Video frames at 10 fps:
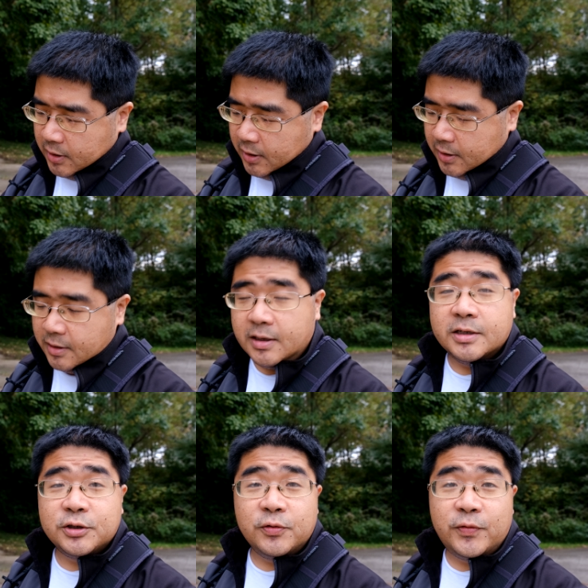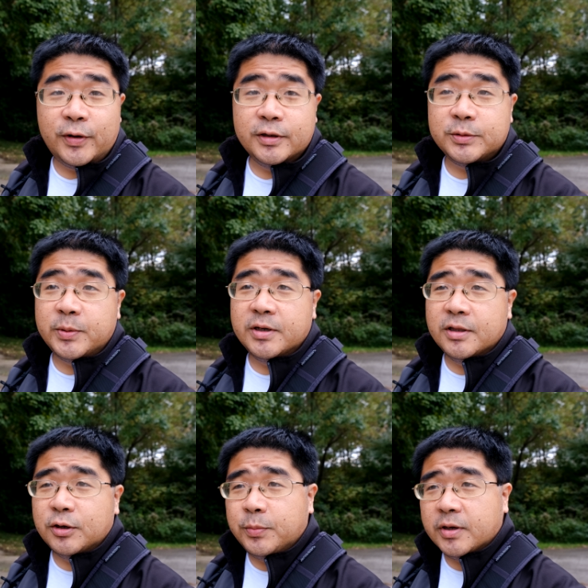And uh, so far it's been a
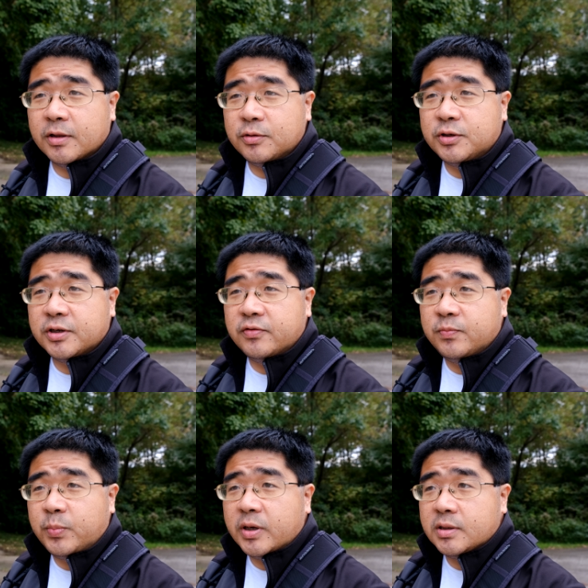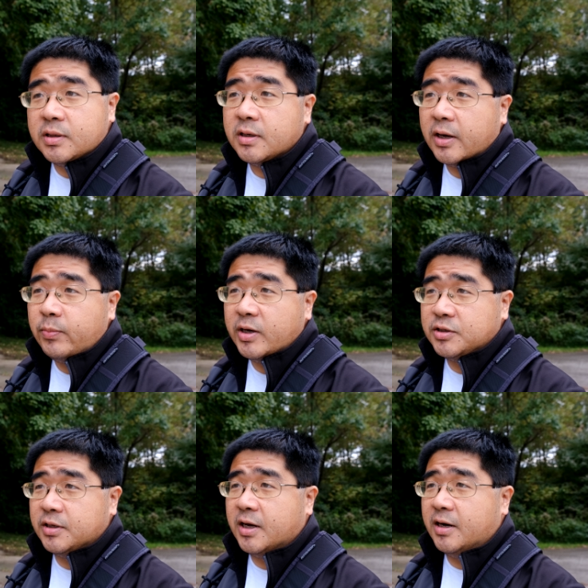little bit elusive, but I'm
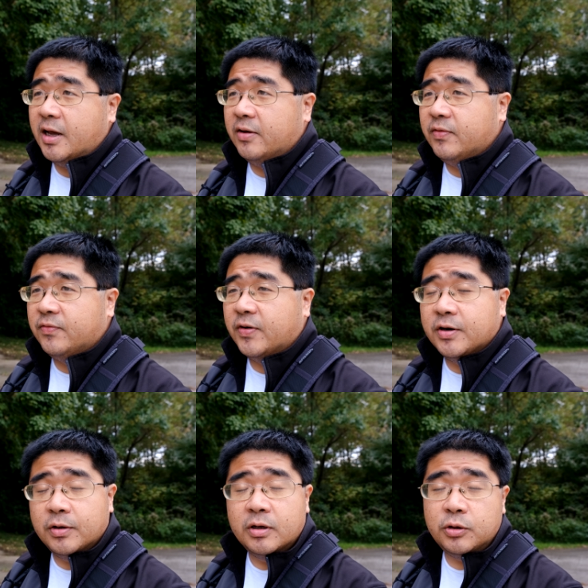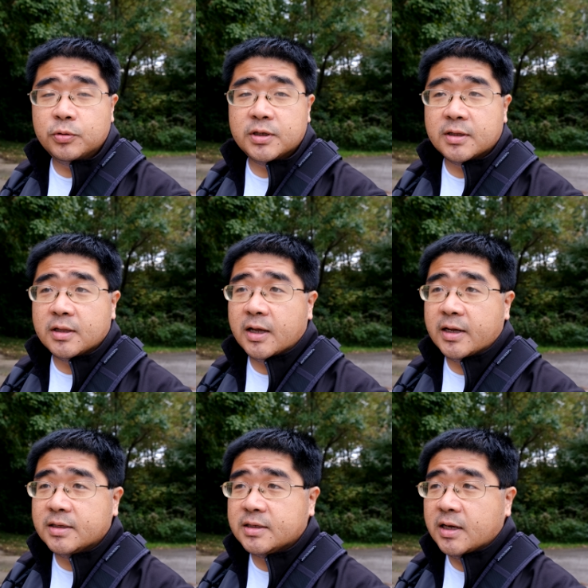actually kind of having fun using the
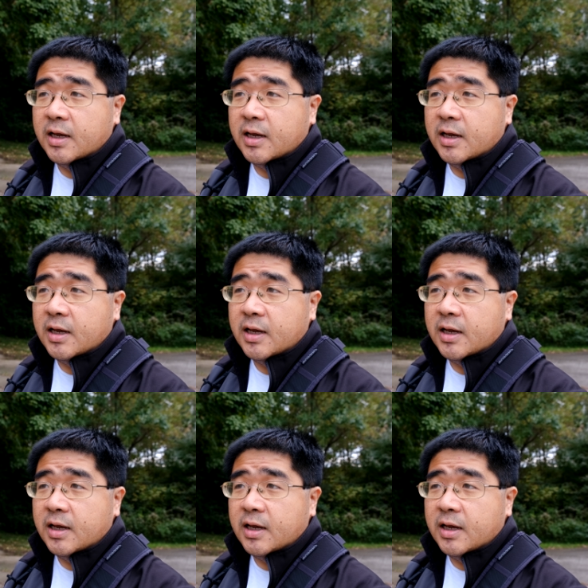lens.